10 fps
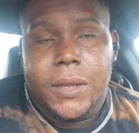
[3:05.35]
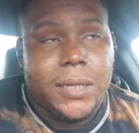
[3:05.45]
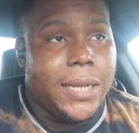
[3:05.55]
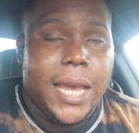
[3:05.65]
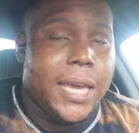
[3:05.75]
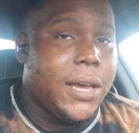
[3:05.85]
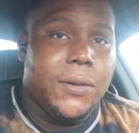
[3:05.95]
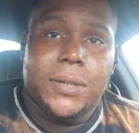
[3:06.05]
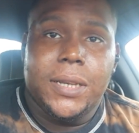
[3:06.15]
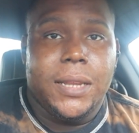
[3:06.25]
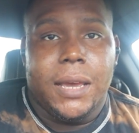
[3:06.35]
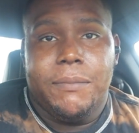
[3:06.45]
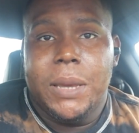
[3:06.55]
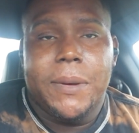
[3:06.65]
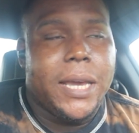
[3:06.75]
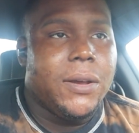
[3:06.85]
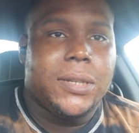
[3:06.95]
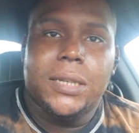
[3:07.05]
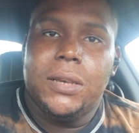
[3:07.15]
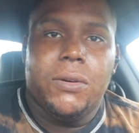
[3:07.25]
See, they ain't going to see that. People ain't going
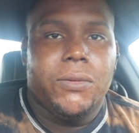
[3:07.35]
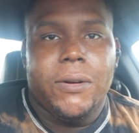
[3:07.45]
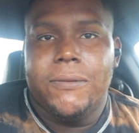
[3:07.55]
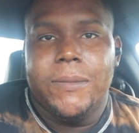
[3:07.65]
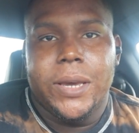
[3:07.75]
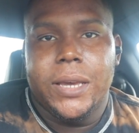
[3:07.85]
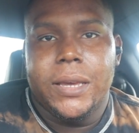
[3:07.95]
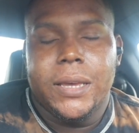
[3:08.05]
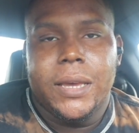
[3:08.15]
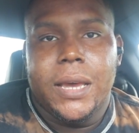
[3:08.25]
to see your growth, man.